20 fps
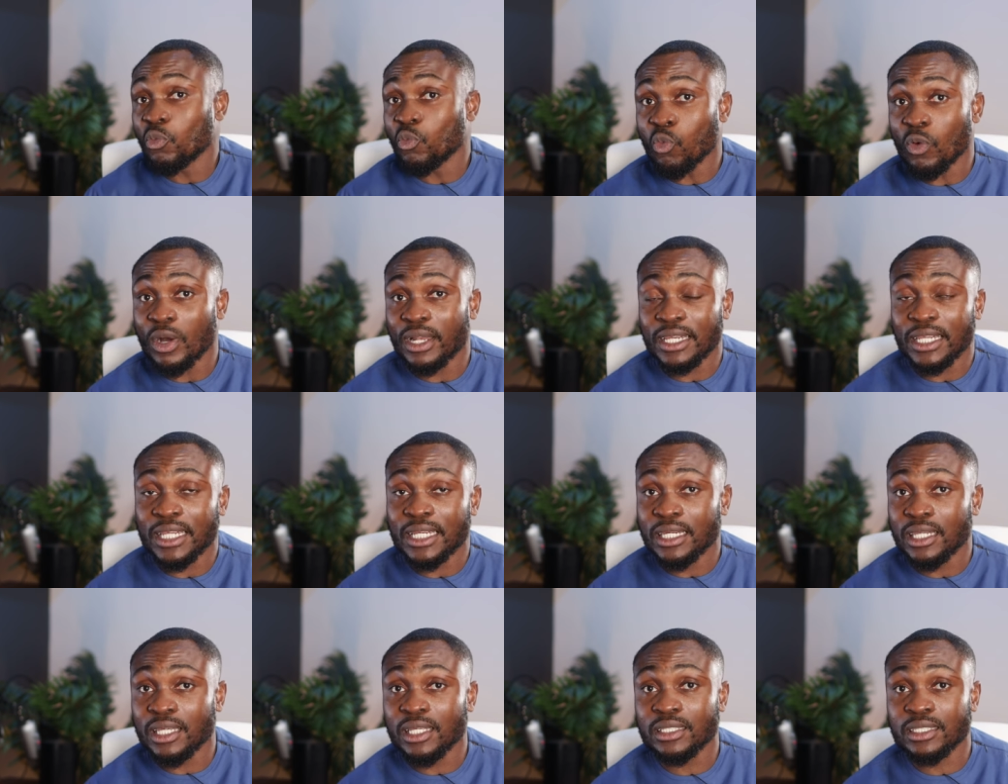what
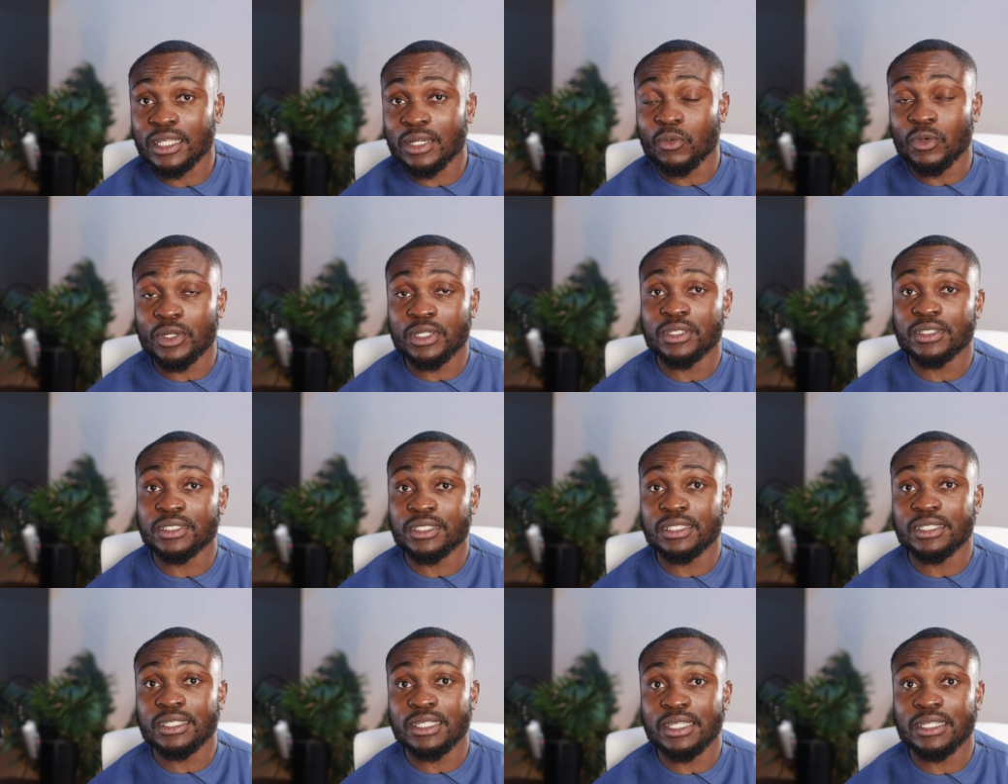it needs and what it
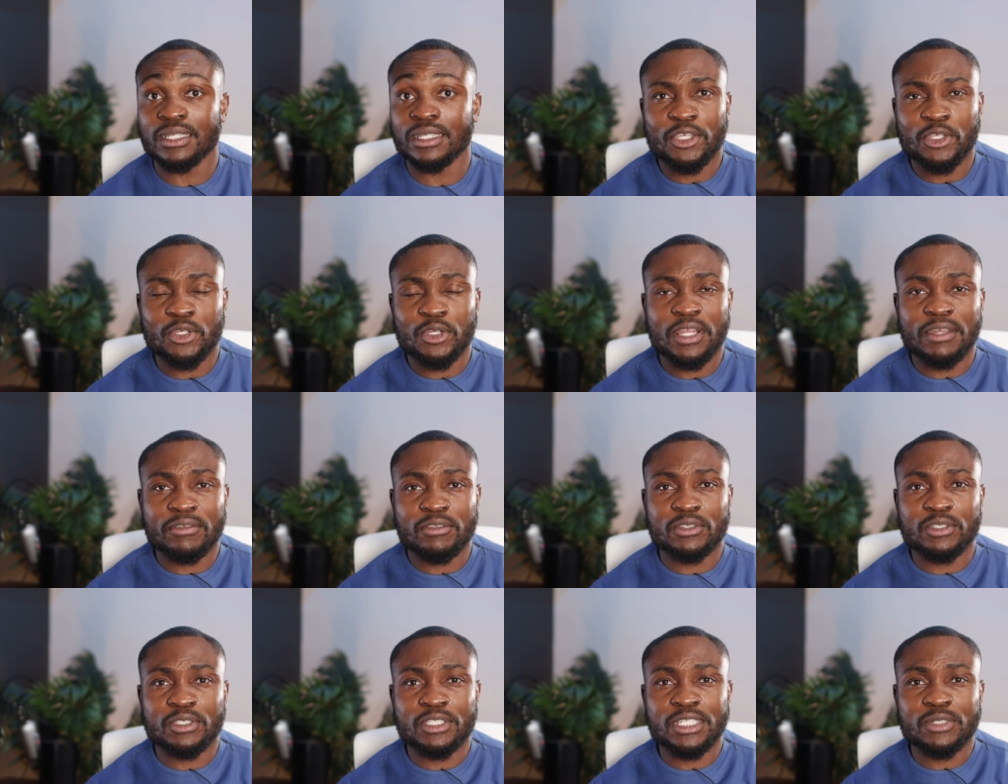doesn't need you don't
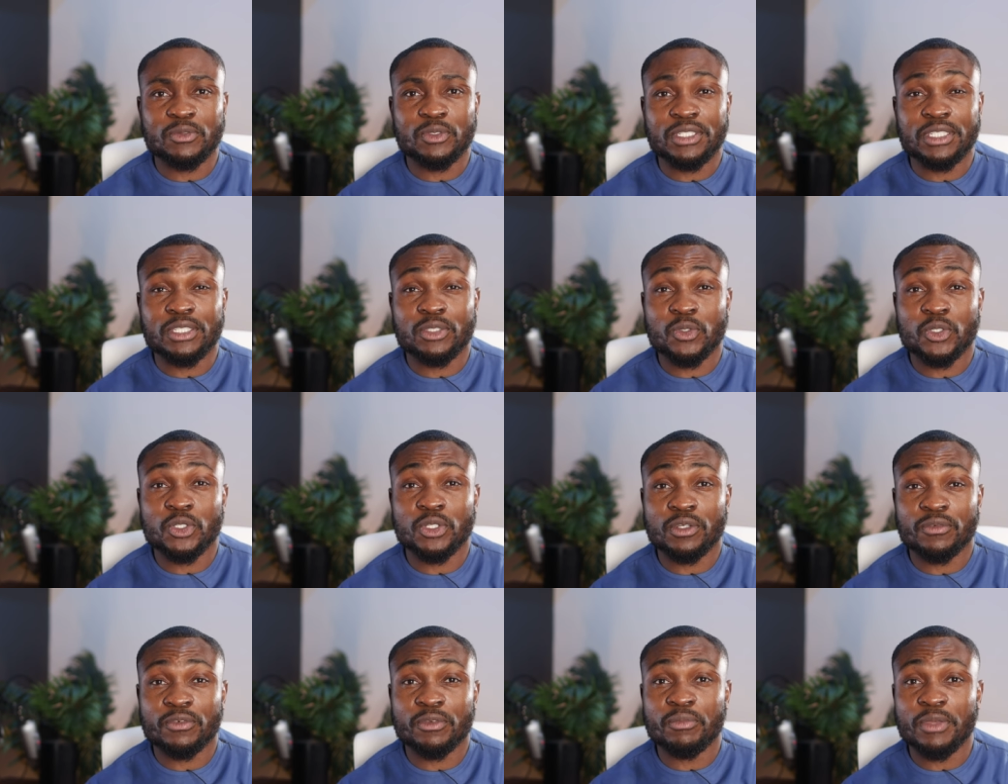have to deal with the
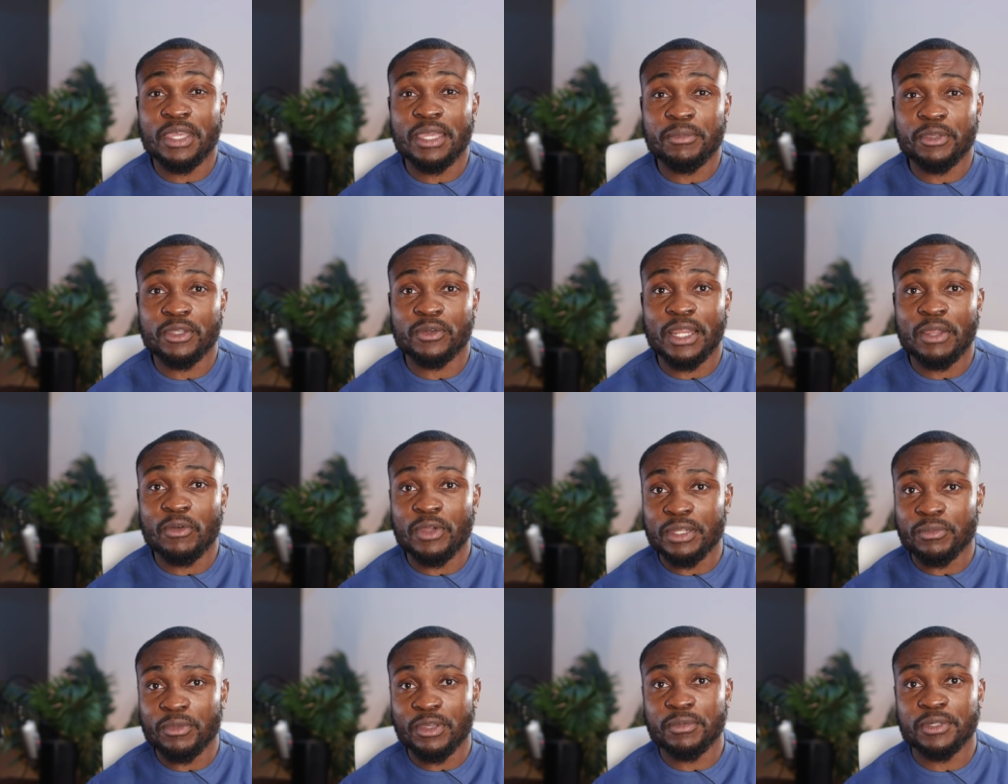situation of a baby right
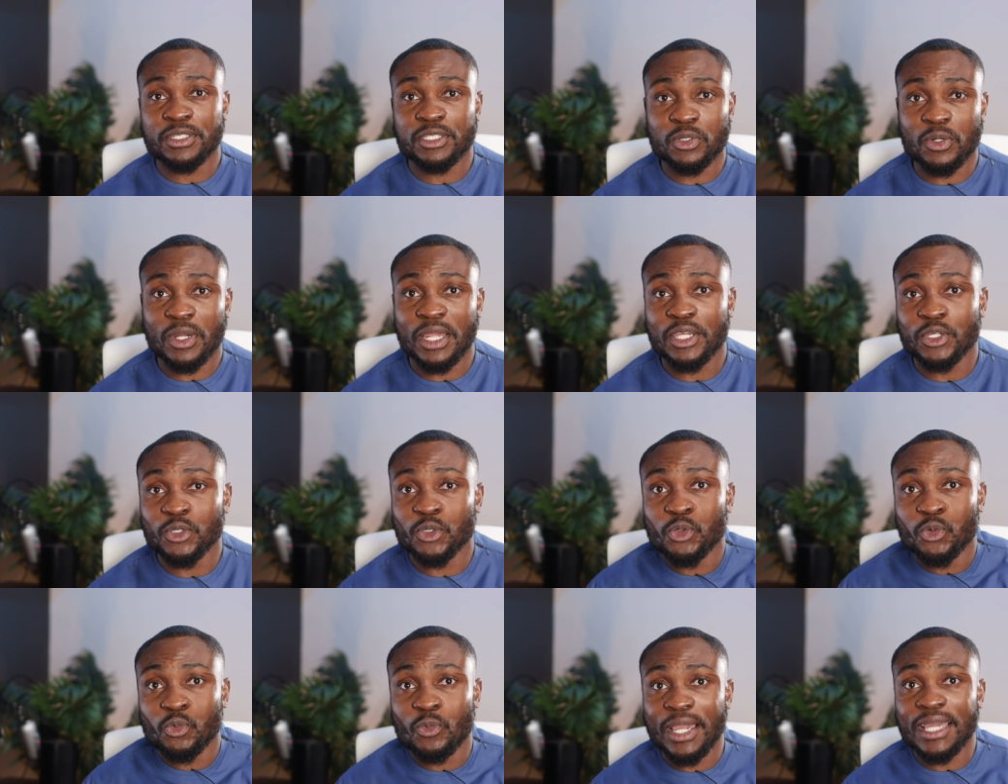when a baby is crying you
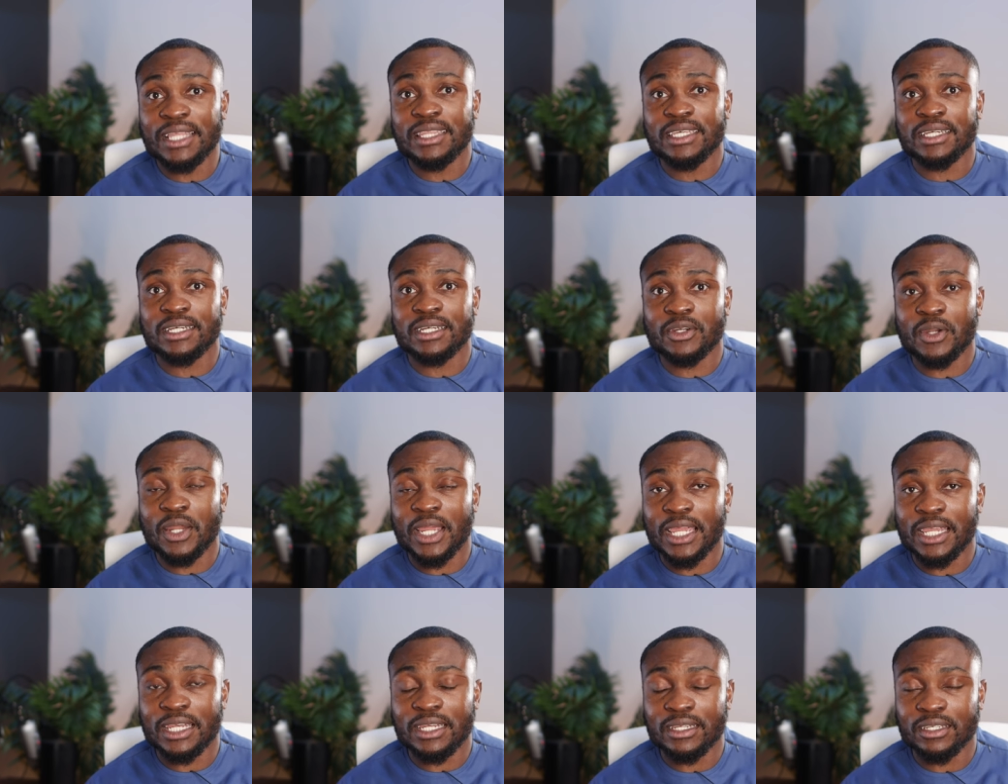don't know why they are
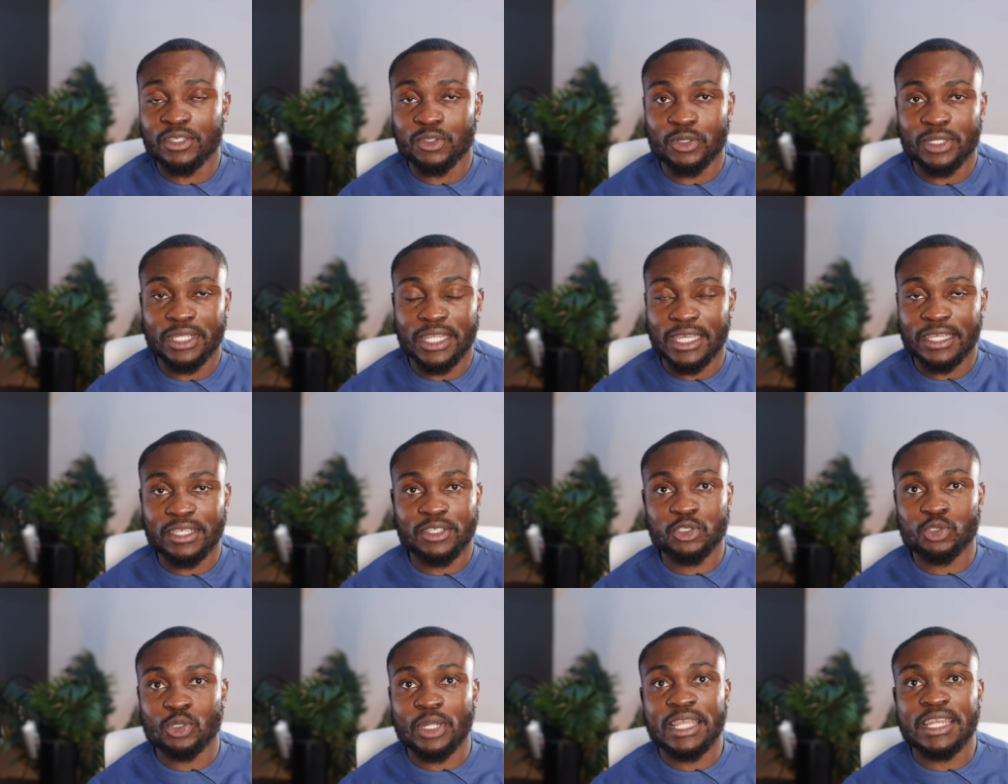crying and you're like
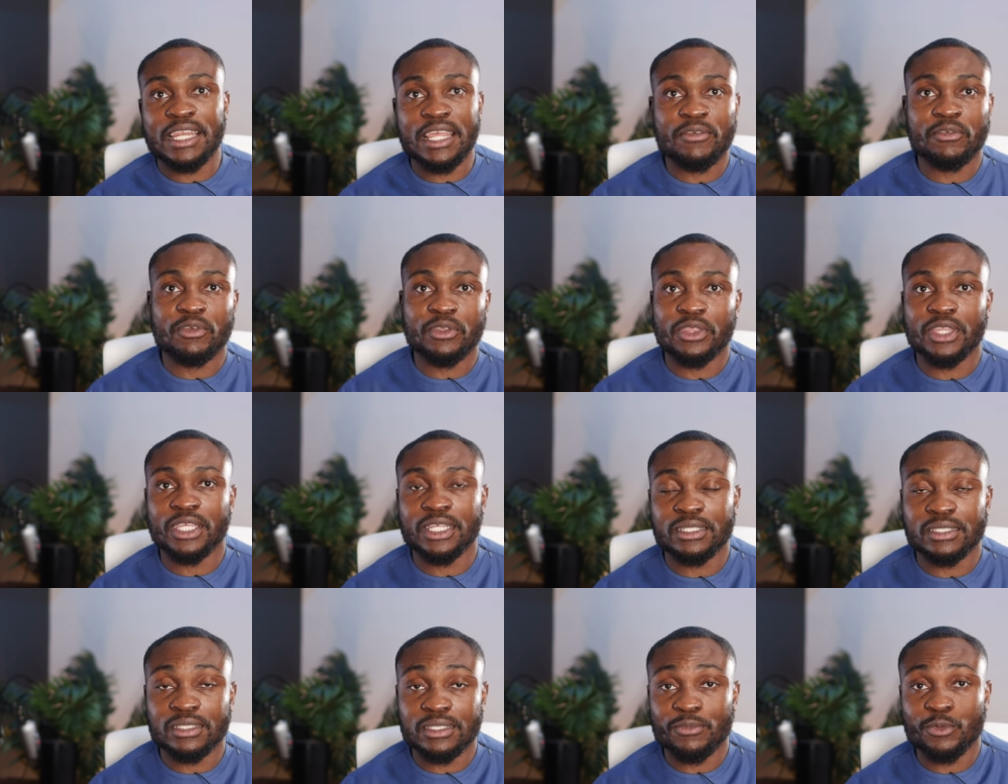trying
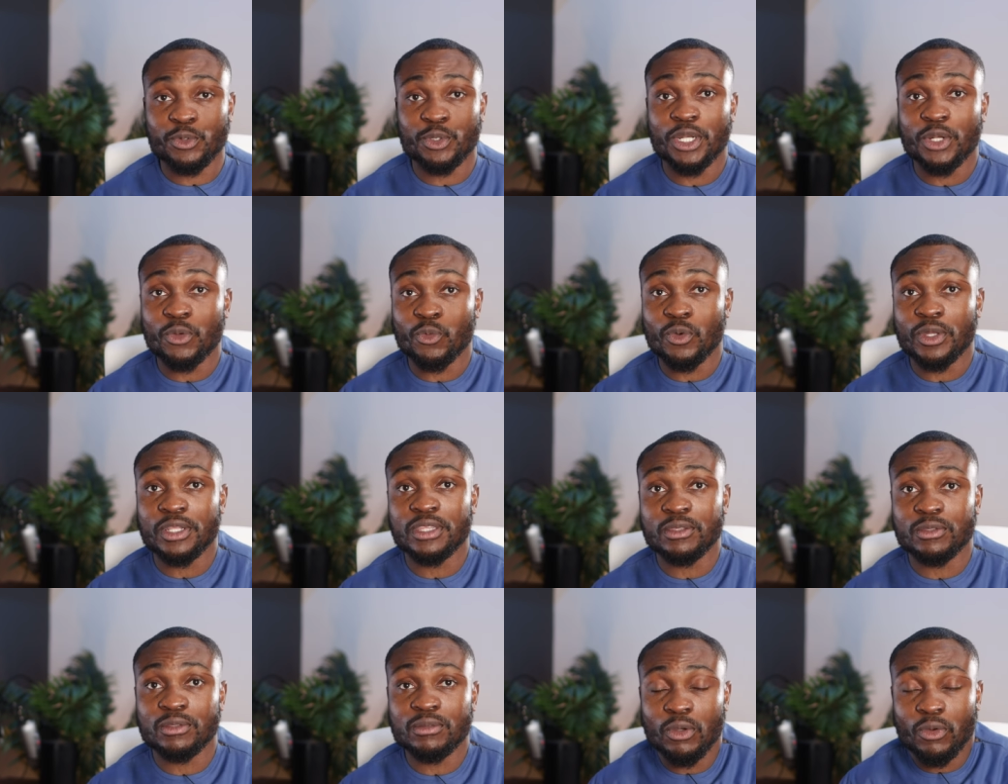everything to figure out
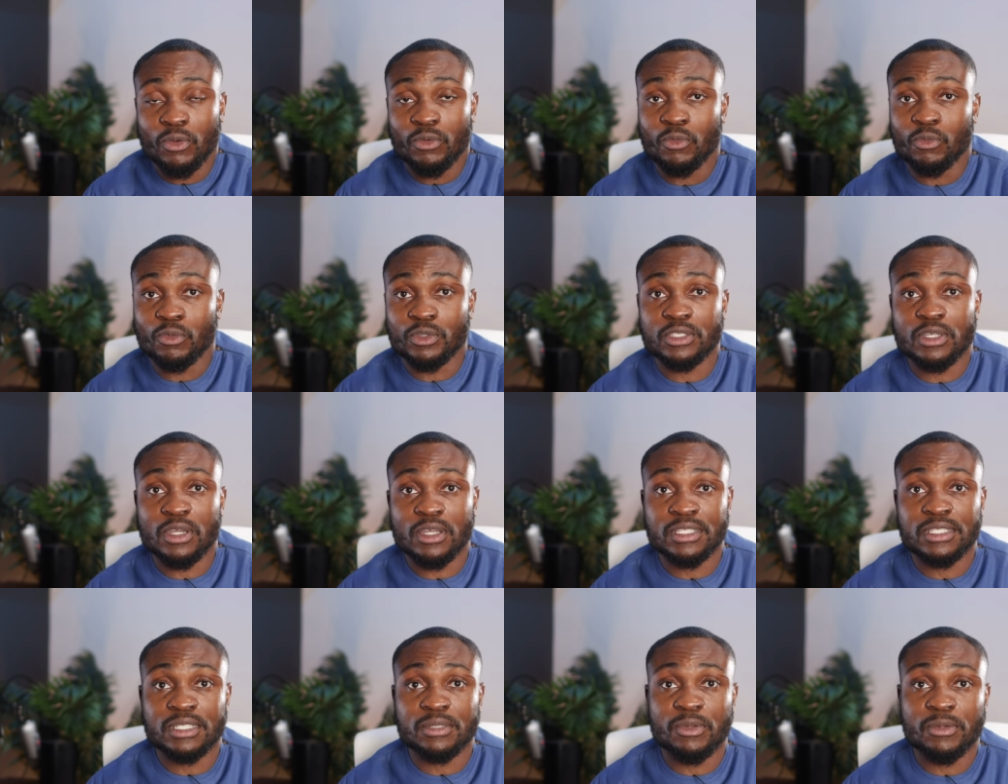what was
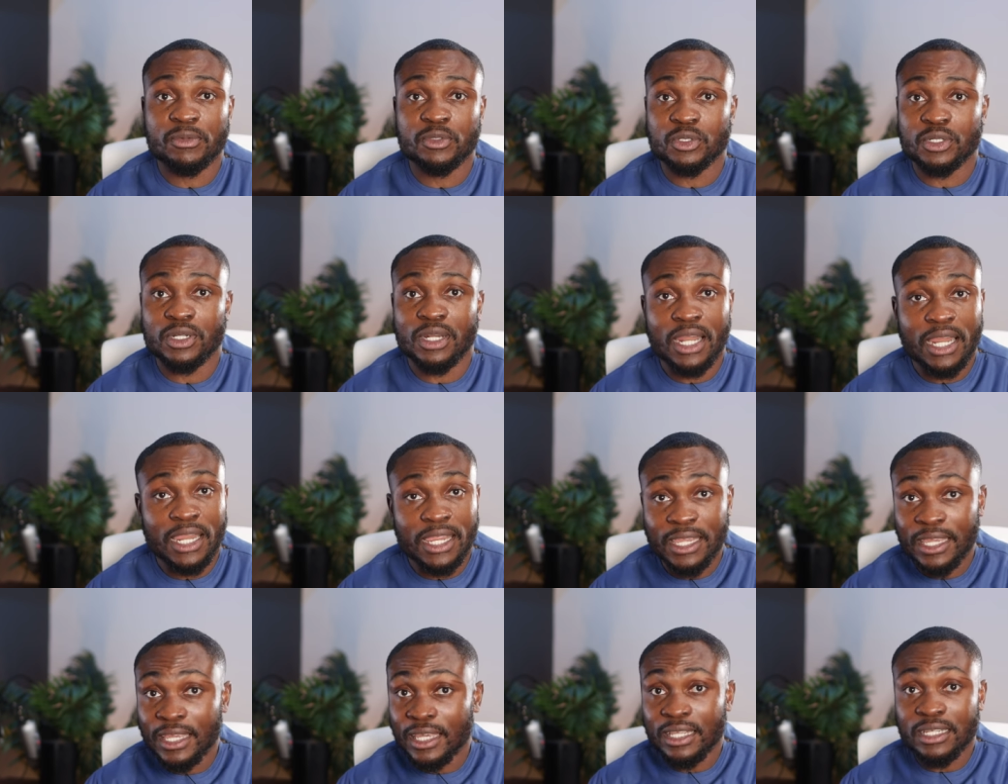causing the baby to
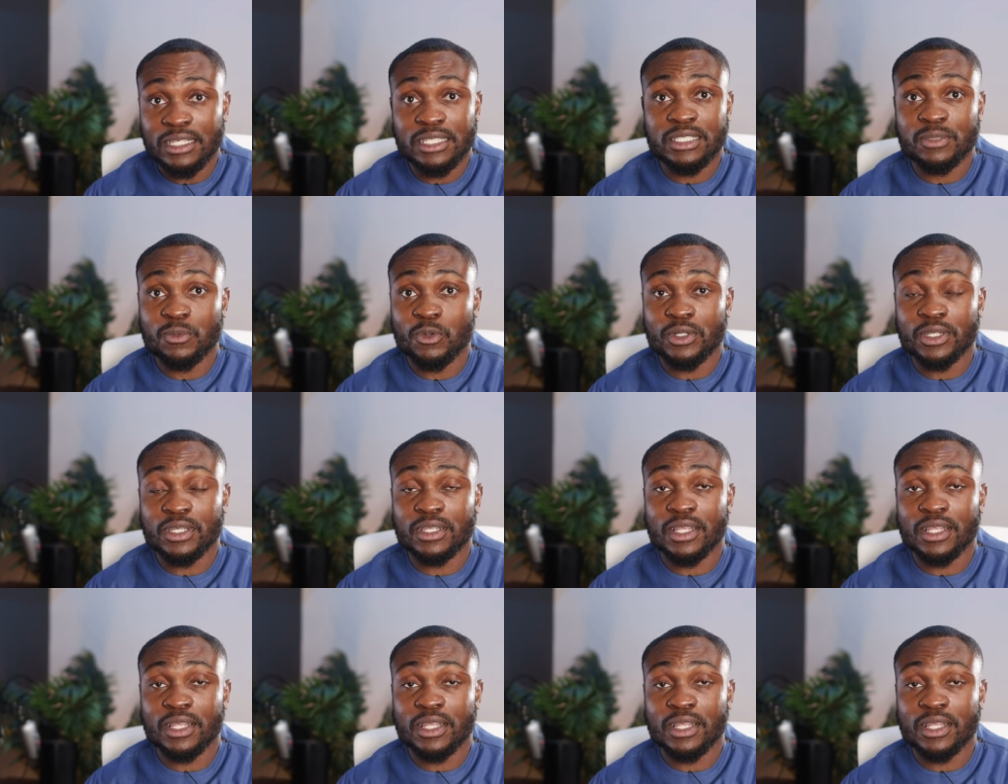cry this smoke